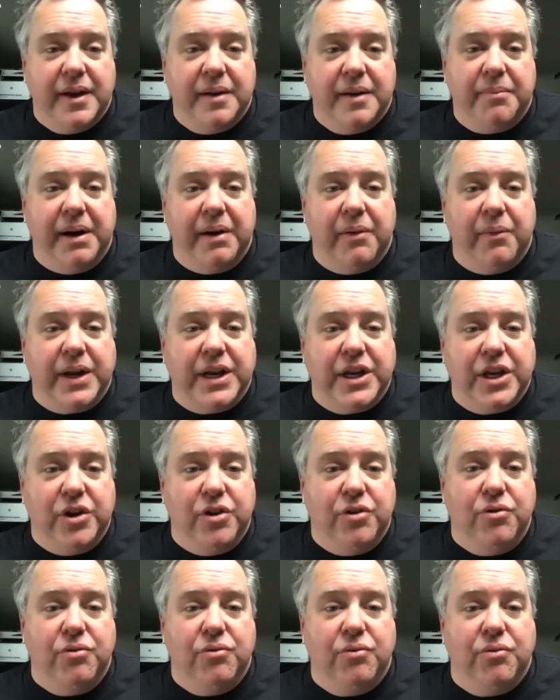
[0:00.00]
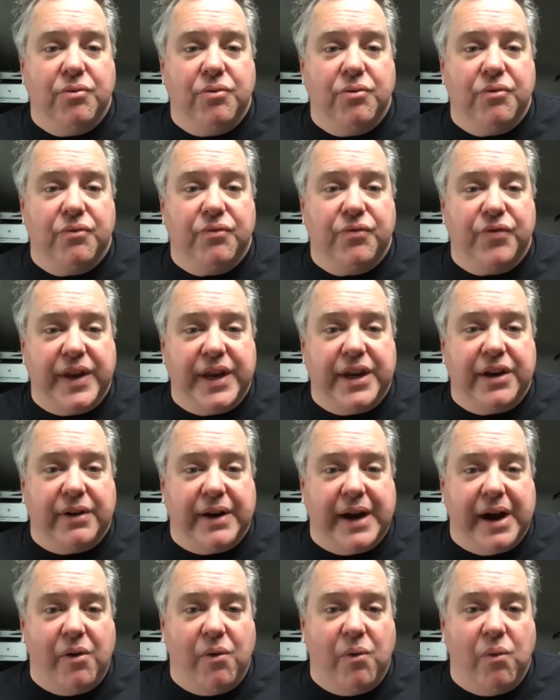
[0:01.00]
But when you figure
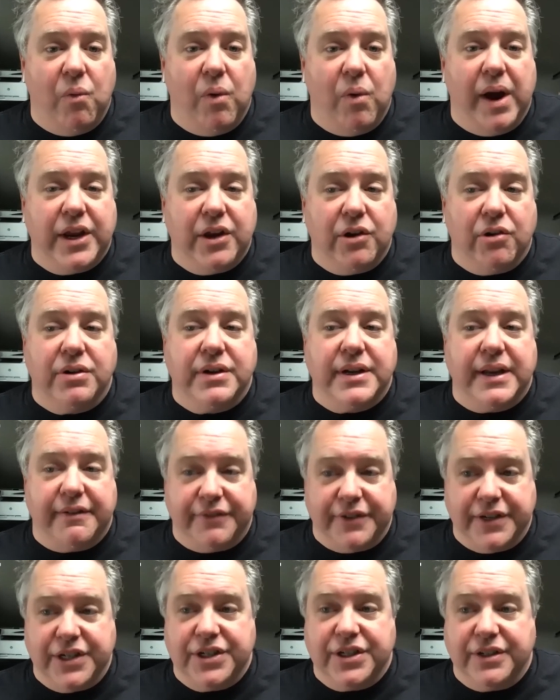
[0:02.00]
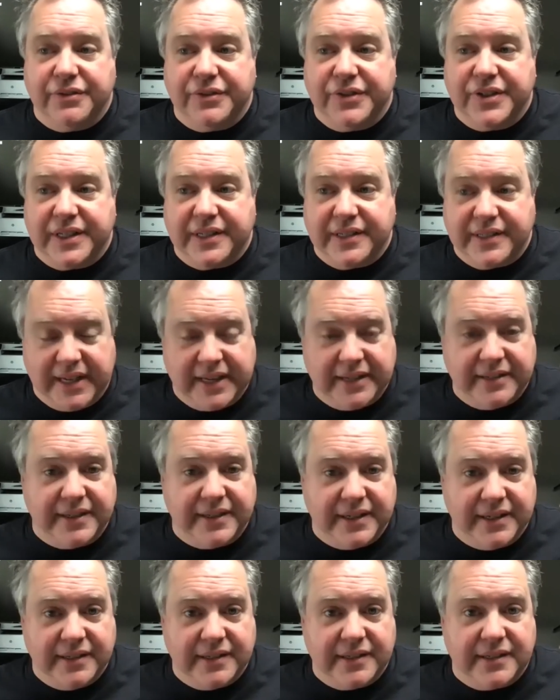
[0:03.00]
out what your definition of success
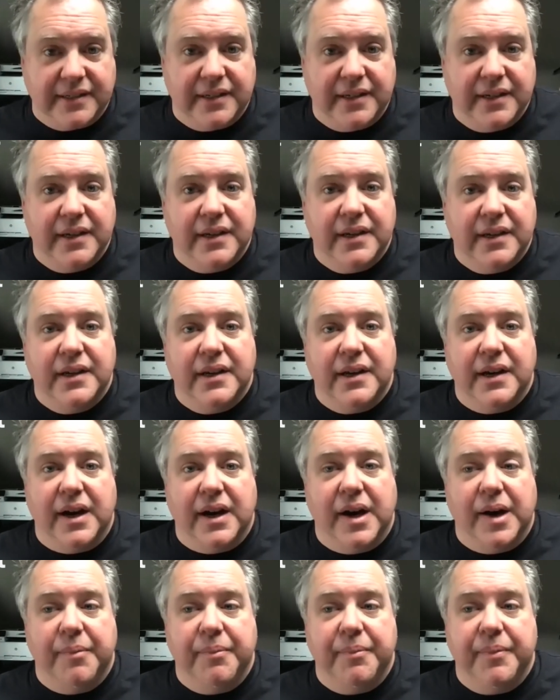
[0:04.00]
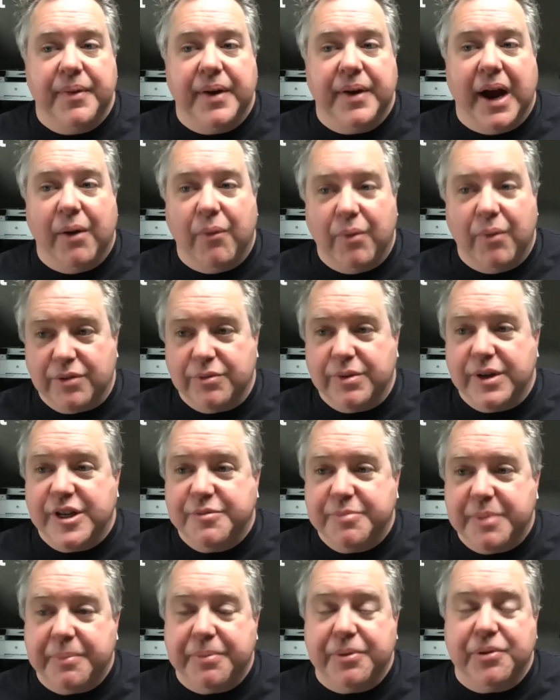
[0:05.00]
is, um, I want to
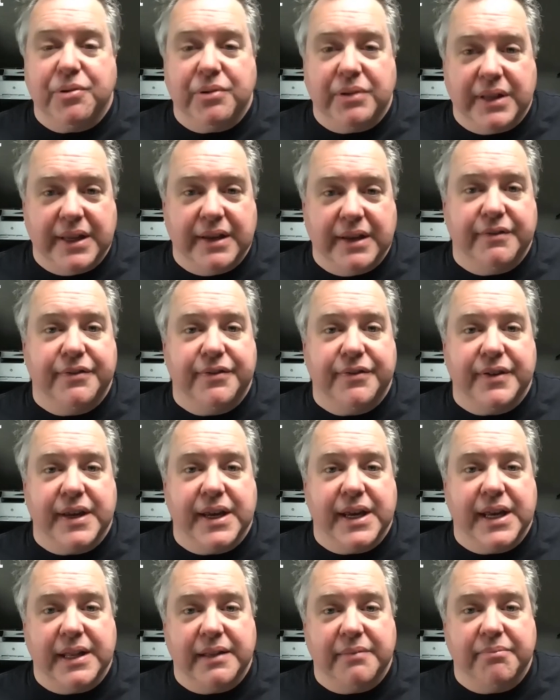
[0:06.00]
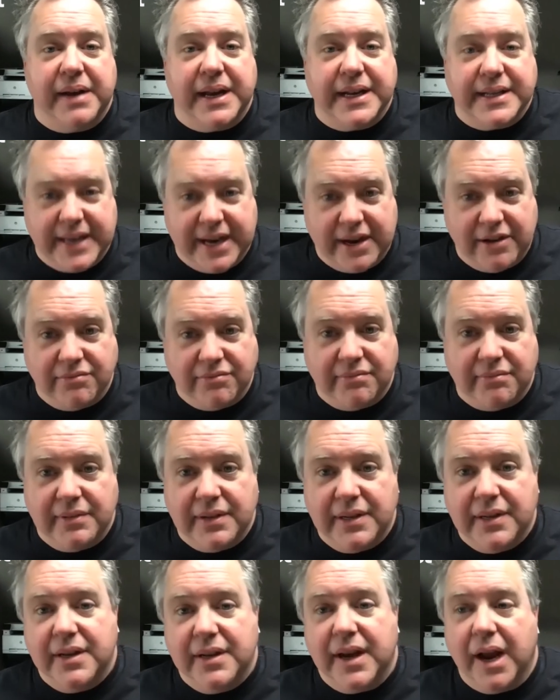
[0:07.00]
reach people who live in my town.
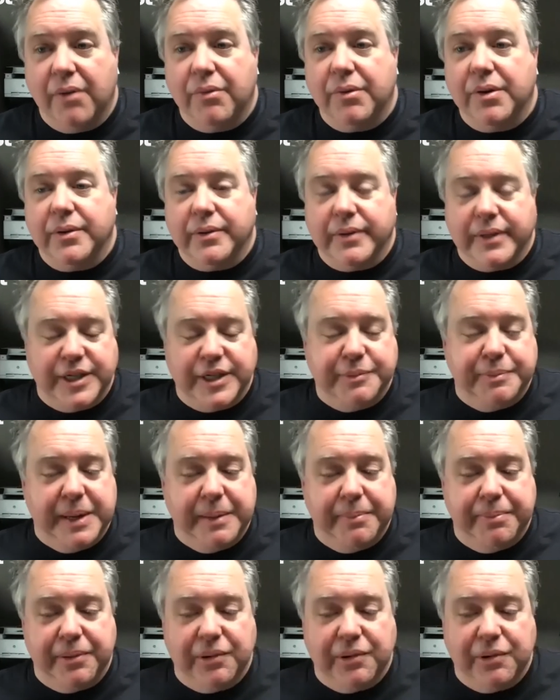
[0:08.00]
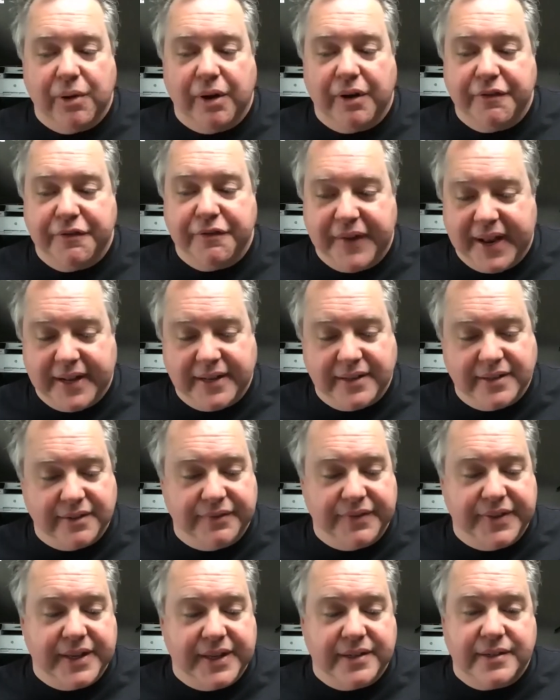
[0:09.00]
I want to reach people who are fans
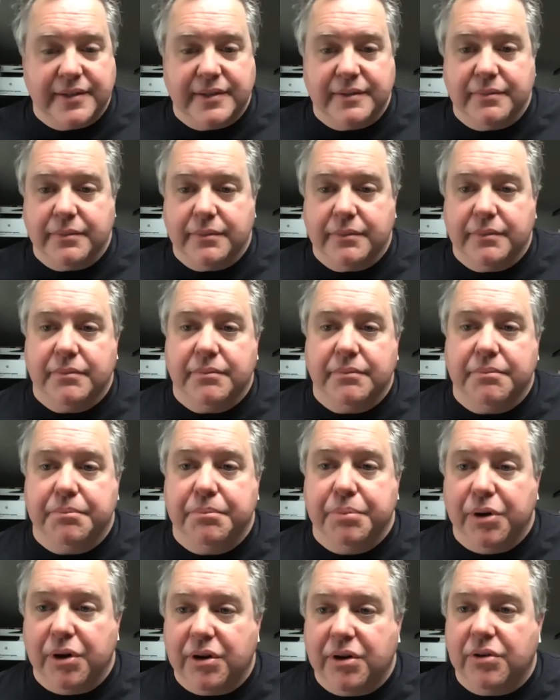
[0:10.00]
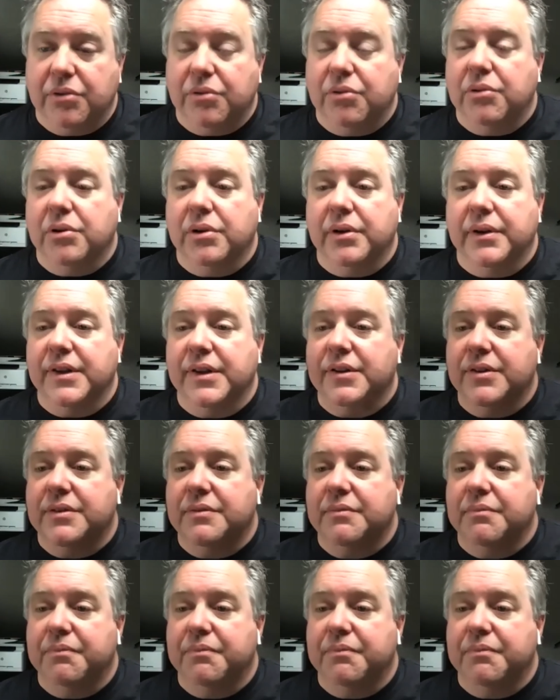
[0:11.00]
of this book or this